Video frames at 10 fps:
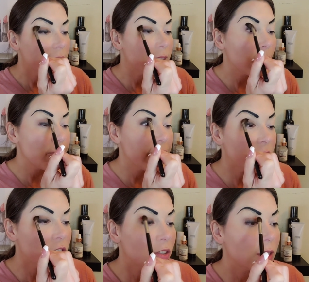some
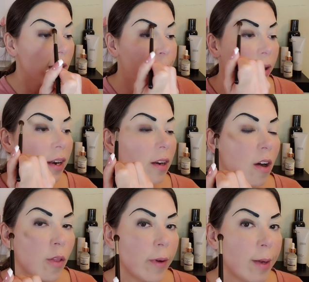pictures they brought it
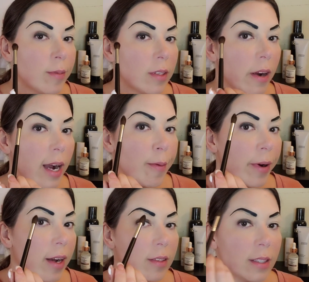all the way up to their
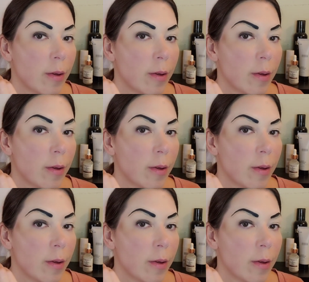eyebrows.